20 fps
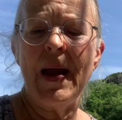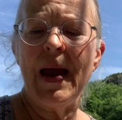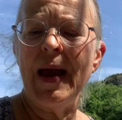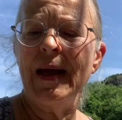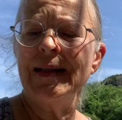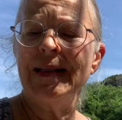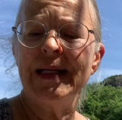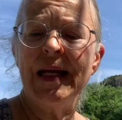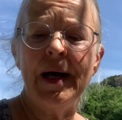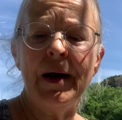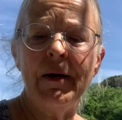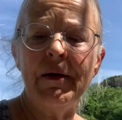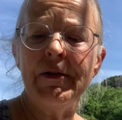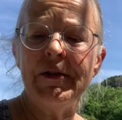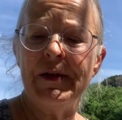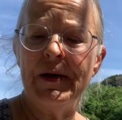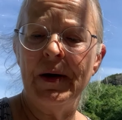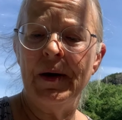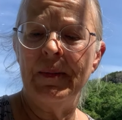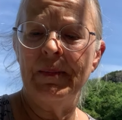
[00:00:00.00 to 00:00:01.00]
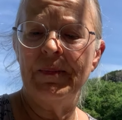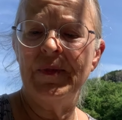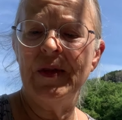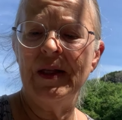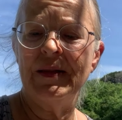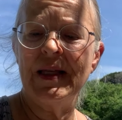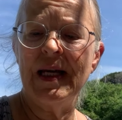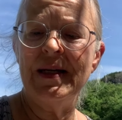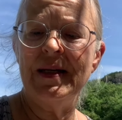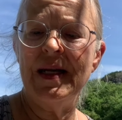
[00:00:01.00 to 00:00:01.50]
and tell them
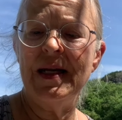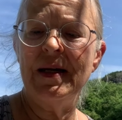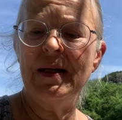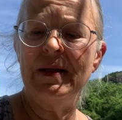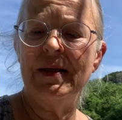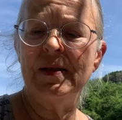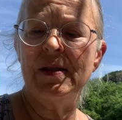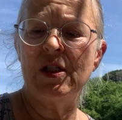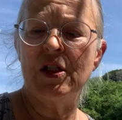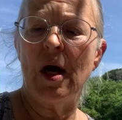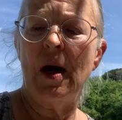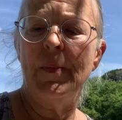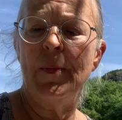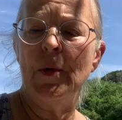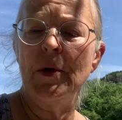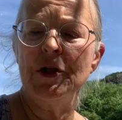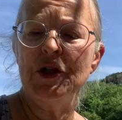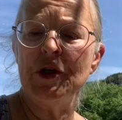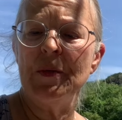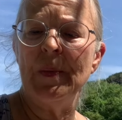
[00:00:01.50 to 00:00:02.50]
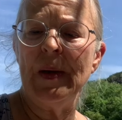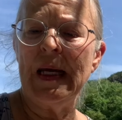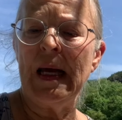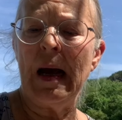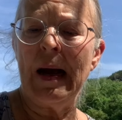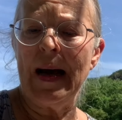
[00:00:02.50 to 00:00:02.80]
that they needed to stop worshiping